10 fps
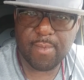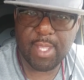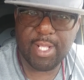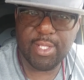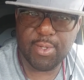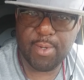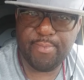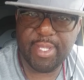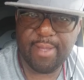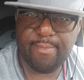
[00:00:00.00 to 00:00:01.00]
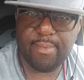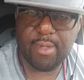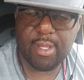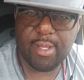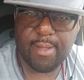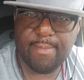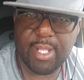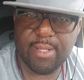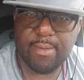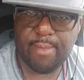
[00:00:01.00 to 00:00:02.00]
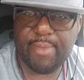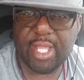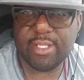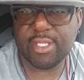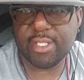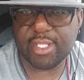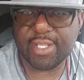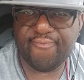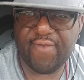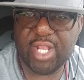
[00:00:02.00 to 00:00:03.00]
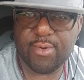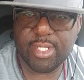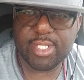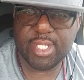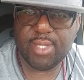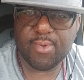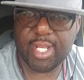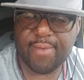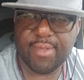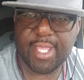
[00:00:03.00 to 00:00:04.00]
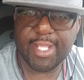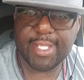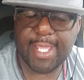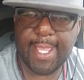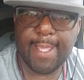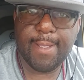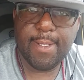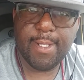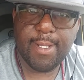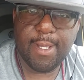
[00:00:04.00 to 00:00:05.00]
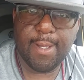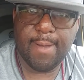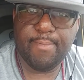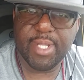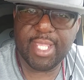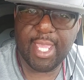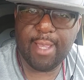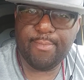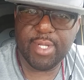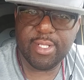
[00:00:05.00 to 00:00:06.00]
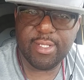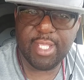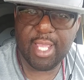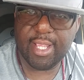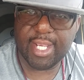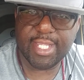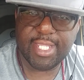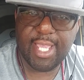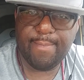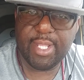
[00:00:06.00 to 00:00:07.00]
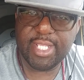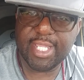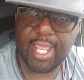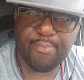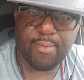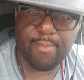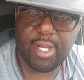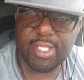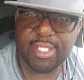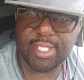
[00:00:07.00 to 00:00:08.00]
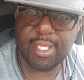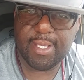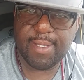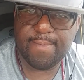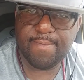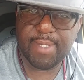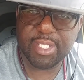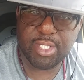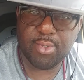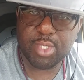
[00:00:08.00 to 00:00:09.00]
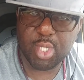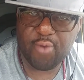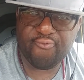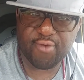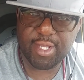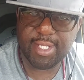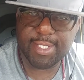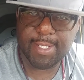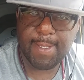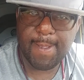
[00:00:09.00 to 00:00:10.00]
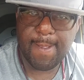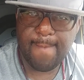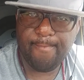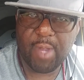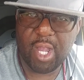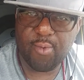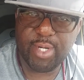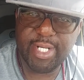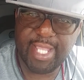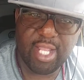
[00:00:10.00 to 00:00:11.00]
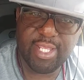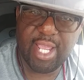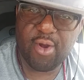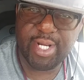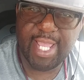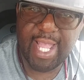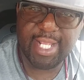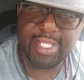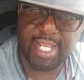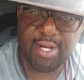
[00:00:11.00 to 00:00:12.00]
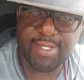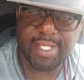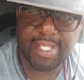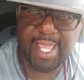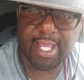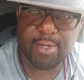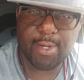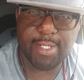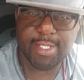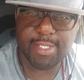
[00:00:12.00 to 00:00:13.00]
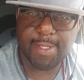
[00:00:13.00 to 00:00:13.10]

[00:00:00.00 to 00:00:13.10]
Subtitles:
a little bit about the Confederacy or whatever like that. But yeah, like I said, man, this April month is no joke for us. Already, they already had a terrorist attack on us.